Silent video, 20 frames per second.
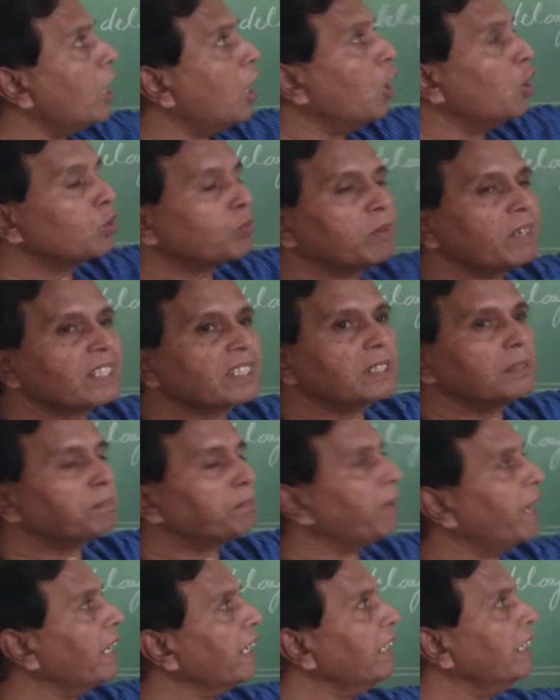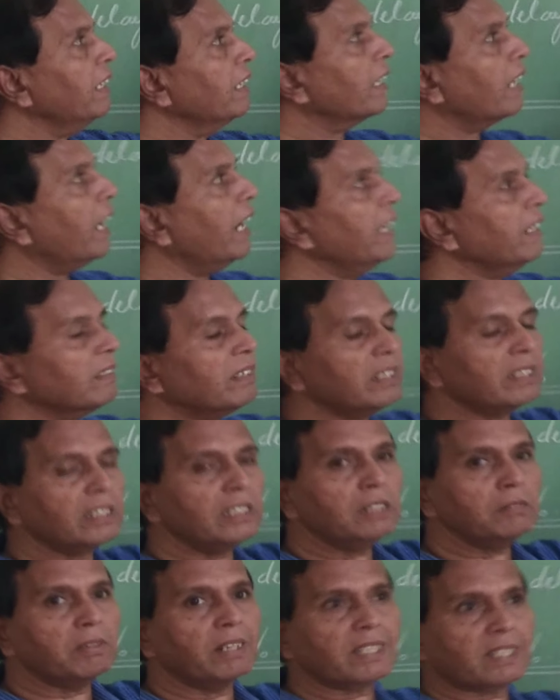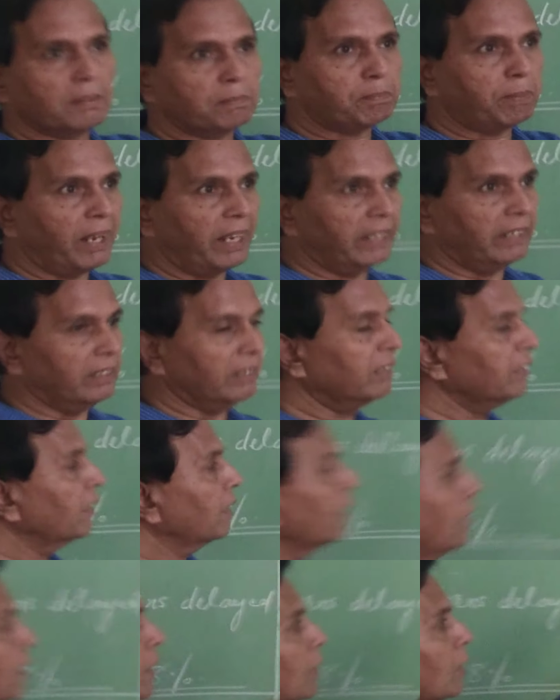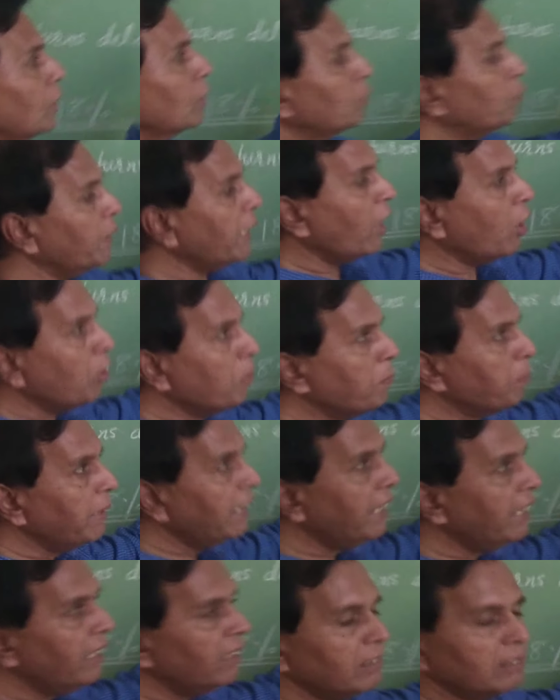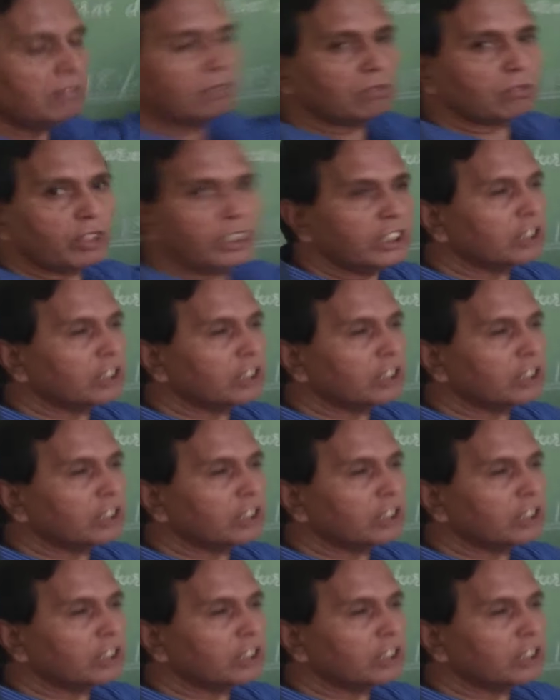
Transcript: outward supply and the inward supply. We have made three